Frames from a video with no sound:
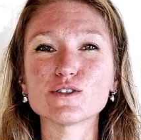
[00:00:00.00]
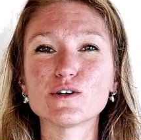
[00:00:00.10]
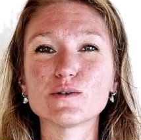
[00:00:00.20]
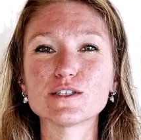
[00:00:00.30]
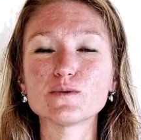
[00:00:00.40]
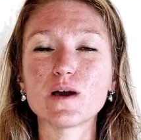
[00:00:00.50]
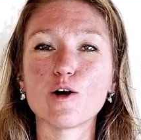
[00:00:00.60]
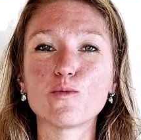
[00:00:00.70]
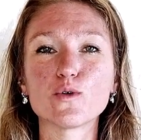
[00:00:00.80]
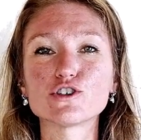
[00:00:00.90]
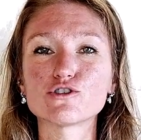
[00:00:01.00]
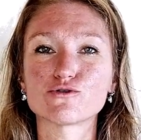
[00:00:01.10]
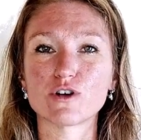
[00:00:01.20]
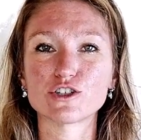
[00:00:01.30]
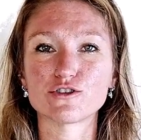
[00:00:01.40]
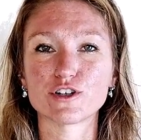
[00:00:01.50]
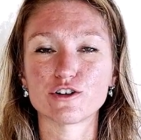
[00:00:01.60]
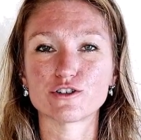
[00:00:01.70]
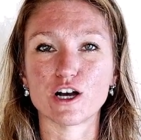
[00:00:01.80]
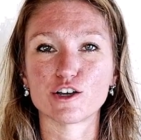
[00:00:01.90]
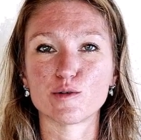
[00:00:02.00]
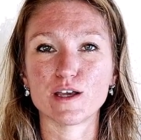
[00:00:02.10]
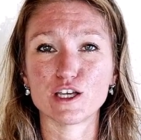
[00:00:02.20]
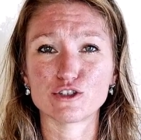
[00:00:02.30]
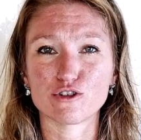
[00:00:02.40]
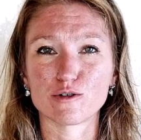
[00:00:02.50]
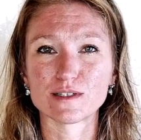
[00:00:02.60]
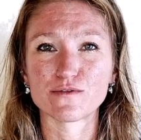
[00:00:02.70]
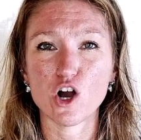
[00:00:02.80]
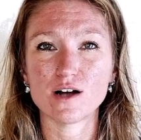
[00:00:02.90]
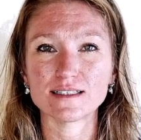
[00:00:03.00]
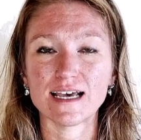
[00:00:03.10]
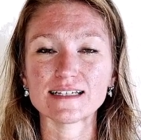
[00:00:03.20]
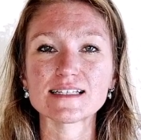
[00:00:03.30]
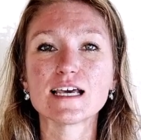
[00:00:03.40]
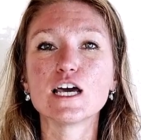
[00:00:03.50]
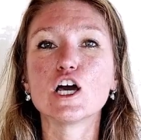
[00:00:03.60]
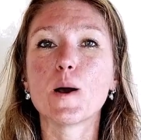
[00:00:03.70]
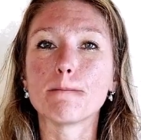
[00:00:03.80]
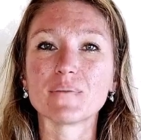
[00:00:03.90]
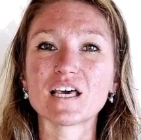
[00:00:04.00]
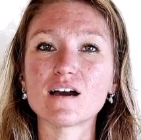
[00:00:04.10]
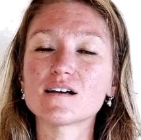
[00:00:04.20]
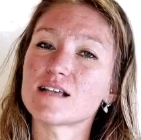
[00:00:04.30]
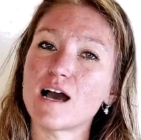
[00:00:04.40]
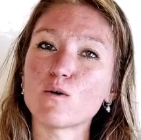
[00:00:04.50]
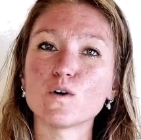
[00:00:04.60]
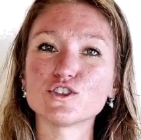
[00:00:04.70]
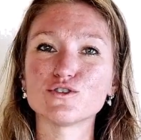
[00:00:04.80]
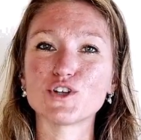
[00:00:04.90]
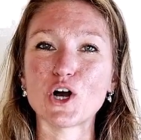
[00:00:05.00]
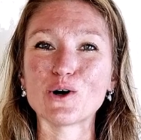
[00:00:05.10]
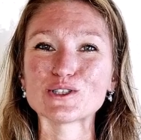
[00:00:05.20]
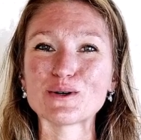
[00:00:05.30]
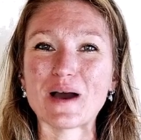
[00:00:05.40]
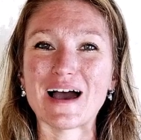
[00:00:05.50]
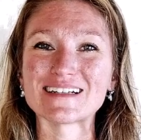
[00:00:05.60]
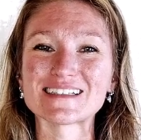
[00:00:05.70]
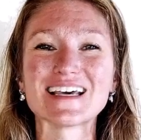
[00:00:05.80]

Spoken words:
going to help with structuring your document in terms of context, because I want you to also ask,